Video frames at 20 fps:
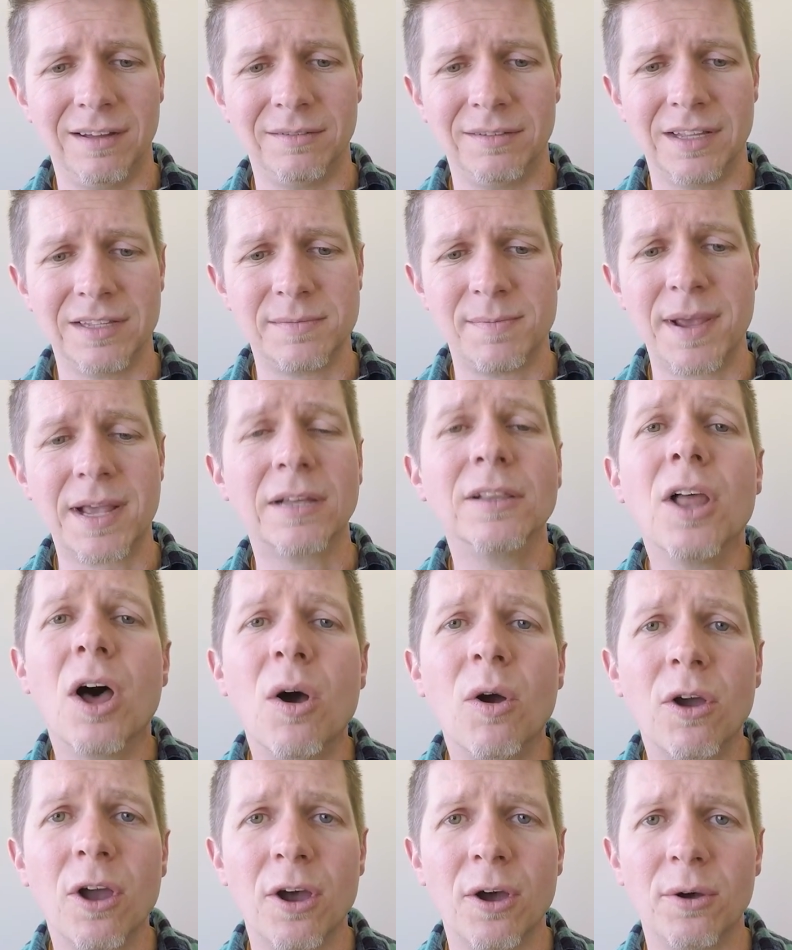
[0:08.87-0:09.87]
let's make a
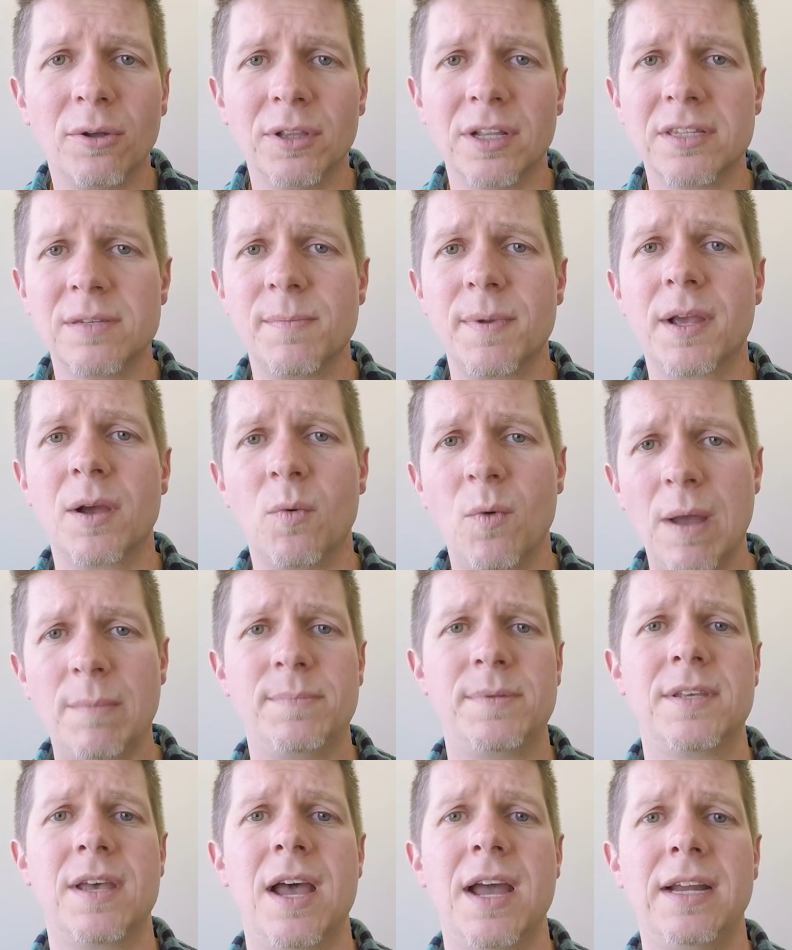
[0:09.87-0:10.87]
logo, let's make a
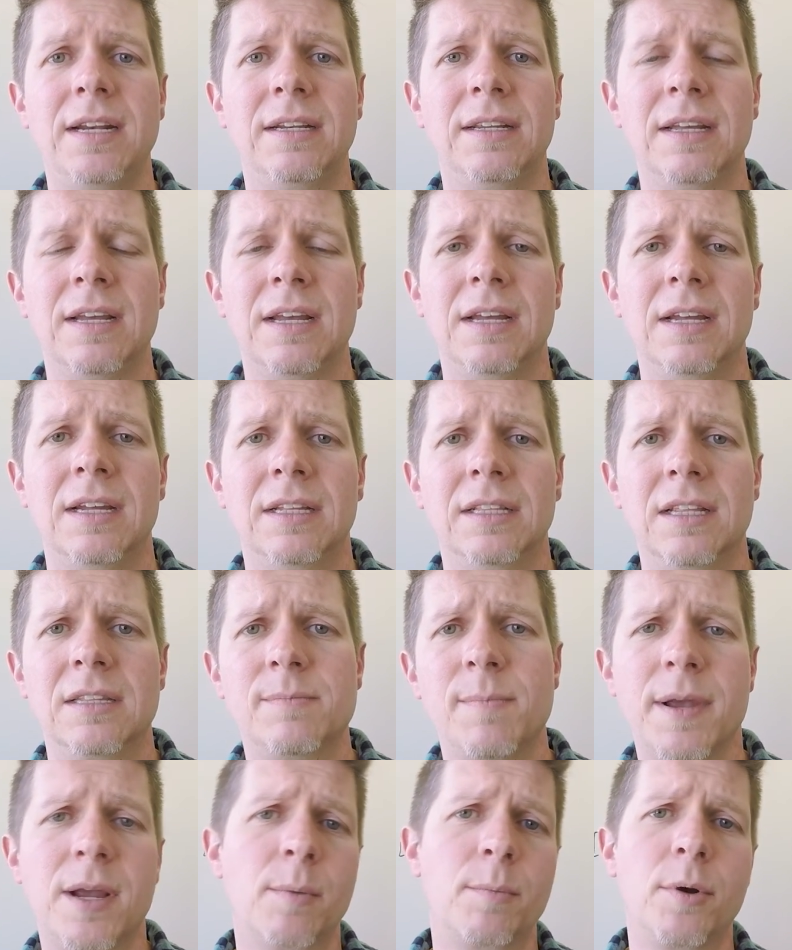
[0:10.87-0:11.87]
website, let's
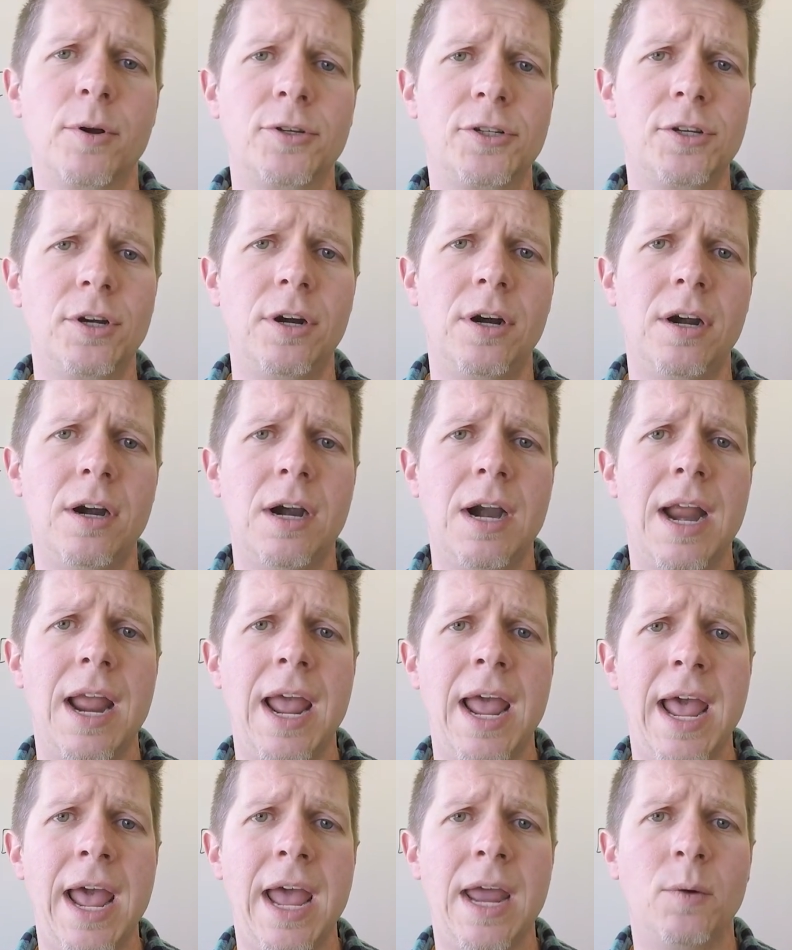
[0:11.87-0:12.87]
make a brochure,
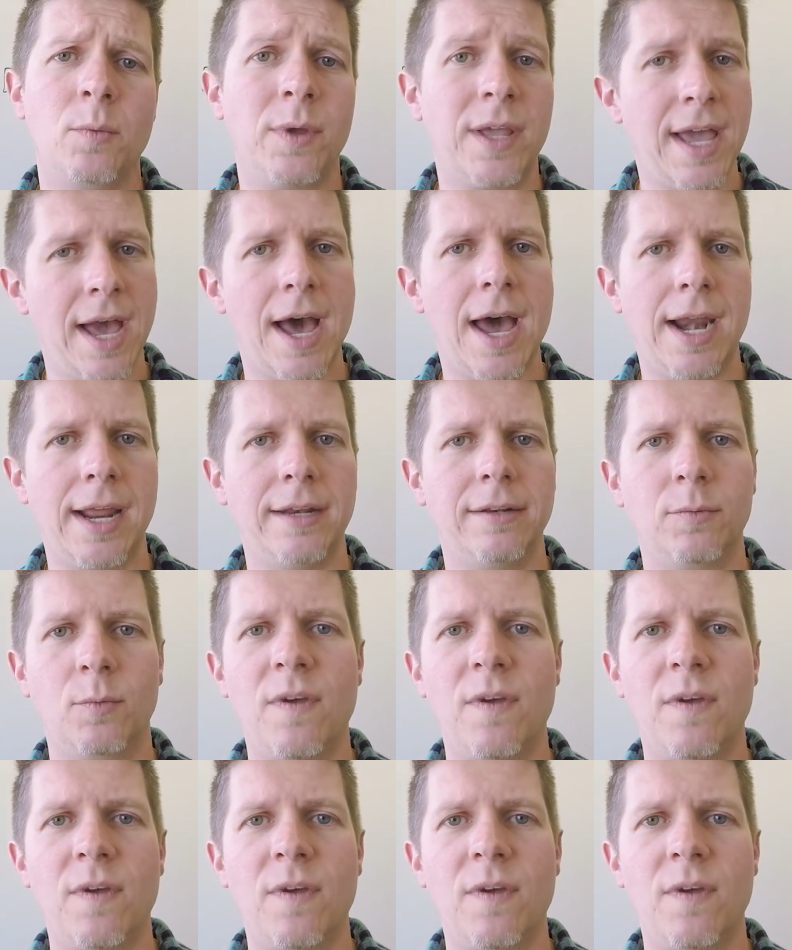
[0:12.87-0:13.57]
and we got it.